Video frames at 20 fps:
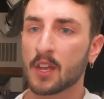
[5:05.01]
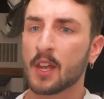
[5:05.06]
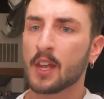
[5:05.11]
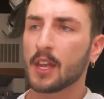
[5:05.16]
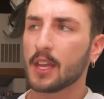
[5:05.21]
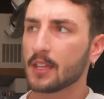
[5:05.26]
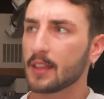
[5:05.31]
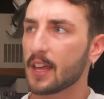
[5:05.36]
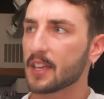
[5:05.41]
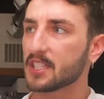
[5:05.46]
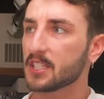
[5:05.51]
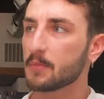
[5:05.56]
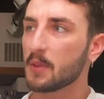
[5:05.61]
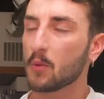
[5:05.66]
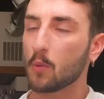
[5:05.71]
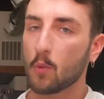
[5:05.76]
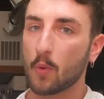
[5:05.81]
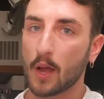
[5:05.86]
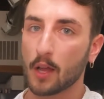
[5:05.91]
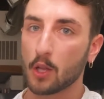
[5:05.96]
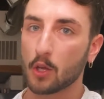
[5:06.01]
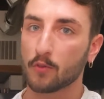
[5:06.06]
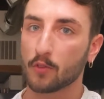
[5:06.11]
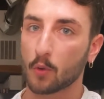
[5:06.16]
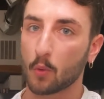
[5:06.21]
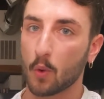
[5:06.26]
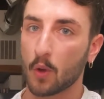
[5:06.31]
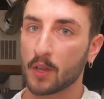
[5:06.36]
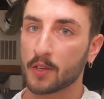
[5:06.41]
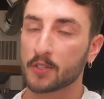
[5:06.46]
It lasted me well over
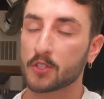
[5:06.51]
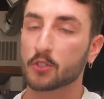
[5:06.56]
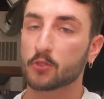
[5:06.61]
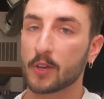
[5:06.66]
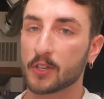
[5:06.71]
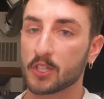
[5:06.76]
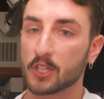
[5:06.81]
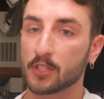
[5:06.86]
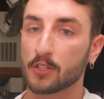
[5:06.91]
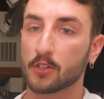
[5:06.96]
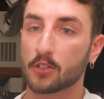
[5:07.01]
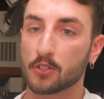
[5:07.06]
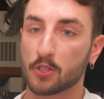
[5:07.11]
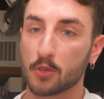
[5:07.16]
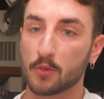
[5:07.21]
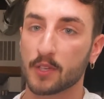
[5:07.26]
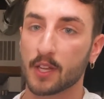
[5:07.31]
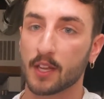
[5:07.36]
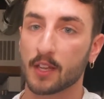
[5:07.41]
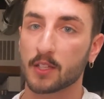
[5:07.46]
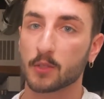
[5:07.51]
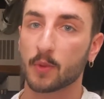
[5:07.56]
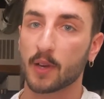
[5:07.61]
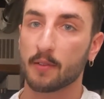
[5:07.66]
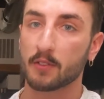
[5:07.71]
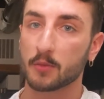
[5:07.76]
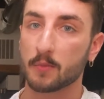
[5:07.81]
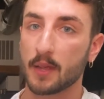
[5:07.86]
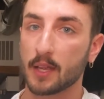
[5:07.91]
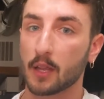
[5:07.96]
1, stretching into 2 days when I
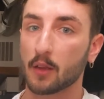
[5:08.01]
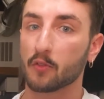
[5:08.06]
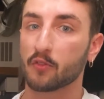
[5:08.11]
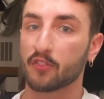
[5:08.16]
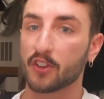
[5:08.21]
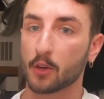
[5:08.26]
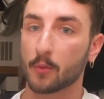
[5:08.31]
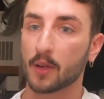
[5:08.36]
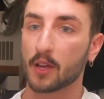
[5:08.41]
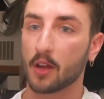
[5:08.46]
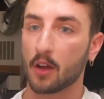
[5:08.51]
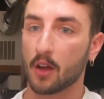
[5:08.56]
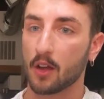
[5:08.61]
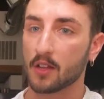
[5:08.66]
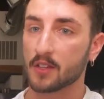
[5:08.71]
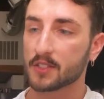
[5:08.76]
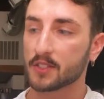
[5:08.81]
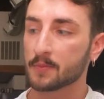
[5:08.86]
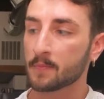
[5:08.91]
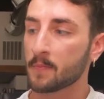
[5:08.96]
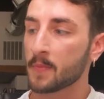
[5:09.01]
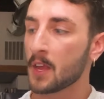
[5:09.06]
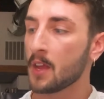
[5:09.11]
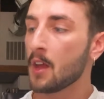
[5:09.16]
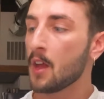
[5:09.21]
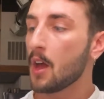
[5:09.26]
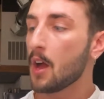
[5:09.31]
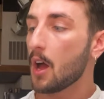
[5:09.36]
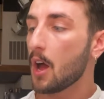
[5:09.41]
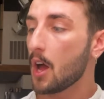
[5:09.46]
was making frequent calls.
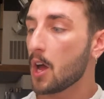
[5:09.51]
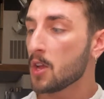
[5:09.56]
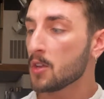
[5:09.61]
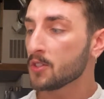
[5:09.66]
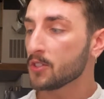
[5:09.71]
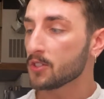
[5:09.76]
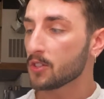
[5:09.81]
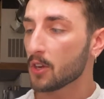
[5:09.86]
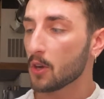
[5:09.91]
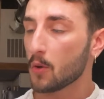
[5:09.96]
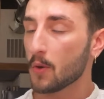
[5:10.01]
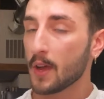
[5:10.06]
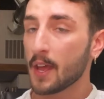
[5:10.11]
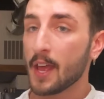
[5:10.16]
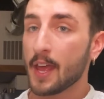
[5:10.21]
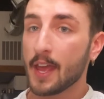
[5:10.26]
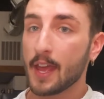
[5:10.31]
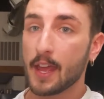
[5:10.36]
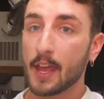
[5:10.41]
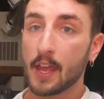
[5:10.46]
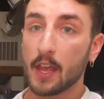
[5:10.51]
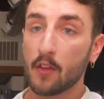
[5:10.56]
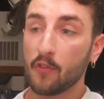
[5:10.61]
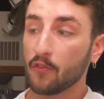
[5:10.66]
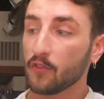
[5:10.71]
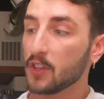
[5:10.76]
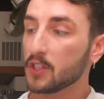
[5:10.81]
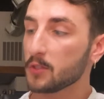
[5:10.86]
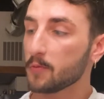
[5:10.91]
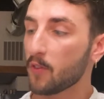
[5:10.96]
Also, if
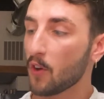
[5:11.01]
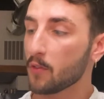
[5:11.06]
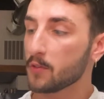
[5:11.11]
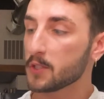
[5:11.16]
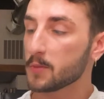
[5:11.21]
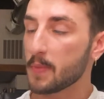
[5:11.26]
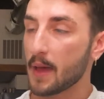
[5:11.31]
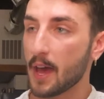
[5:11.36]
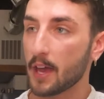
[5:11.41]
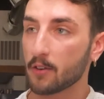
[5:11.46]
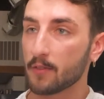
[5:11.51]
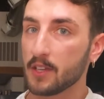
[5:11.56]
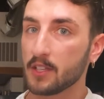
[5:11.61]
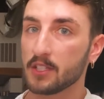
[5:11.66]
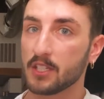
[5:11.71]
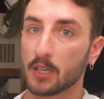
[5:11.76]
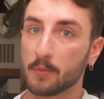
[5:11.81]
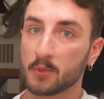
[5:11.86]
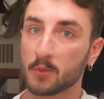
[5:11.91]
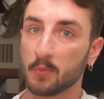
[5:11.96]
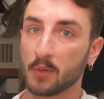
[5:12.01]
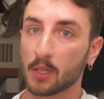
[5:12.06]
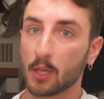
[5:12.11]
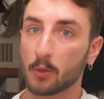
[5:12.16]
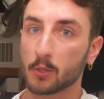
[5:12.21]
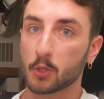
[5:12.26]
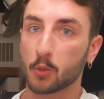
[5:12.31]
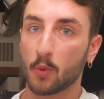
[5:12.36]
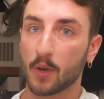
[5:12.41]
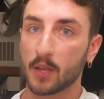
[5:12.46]
this phone's battery dips below
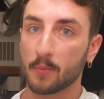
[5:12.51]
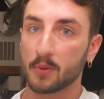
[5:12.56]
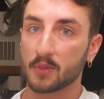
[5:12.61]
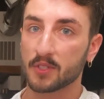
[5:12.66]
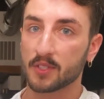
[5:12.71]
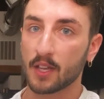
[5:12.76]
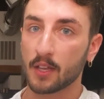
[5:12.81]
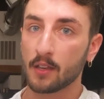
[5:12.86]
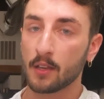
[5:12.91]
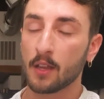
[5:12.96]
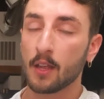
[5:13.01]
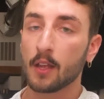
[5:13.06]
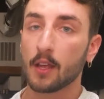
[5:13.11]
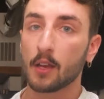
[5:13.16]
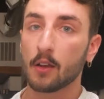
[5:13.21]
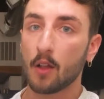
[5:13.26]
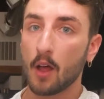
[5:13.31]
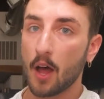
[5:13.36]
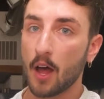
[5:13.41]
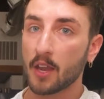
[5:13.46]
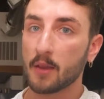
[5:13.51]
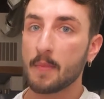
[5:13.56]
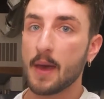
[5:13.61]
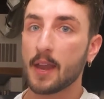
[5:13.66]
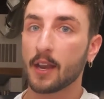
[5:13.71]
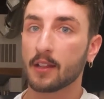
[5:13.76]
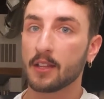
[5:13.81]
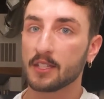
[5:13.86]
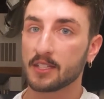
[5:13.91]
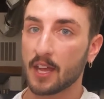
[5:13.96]
20%, it'll
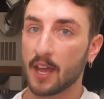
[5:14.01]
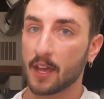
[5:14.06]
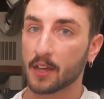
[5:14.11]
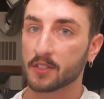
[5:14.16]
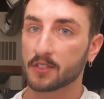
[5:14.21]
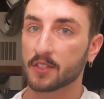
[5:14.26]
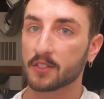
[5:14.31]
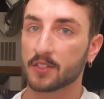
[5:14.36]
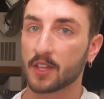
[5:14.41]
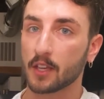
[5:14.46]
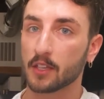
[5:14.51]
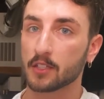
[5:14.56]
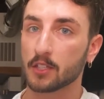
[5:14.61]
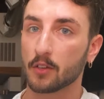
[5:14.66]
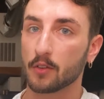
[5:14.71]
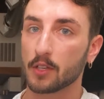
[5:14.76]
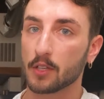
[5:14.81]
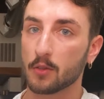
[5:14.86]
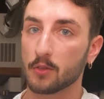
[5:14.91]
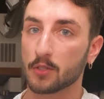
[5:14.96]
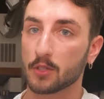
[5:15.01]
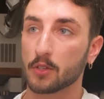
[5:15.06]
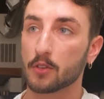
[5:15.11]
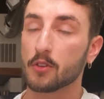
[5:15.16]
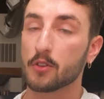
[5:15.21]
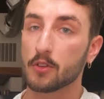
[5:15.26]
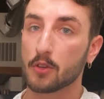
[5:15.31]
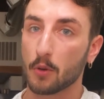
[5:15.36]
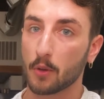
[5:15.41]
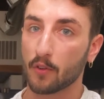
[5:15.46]
automatically text the secondary user,
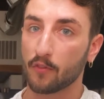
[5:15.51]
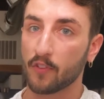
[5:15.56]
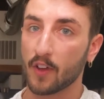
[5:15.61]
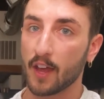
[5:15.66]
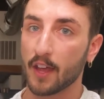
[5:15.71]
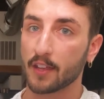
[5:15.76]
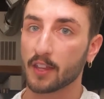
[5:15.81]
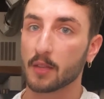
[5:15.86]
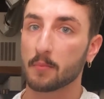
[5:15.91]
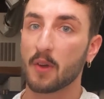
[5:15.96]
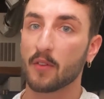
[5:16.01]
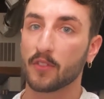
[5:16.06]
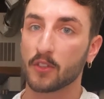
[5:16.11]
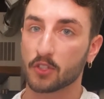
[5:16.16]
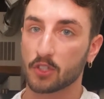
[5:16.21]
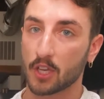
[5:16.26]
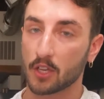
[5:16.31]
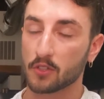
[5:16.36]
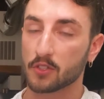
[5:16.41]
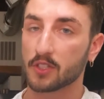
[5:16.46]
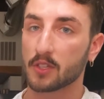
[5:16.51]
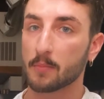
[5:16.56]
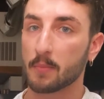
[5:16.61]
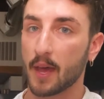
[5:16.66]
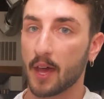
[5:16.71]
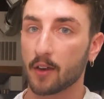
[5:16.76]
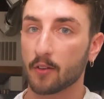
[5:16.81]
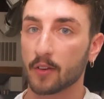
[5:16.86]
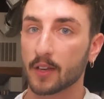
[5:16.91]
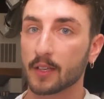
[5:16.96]
notifying them of the change to the
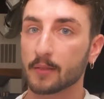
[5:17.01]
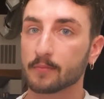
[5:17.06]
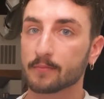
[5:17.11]
battery.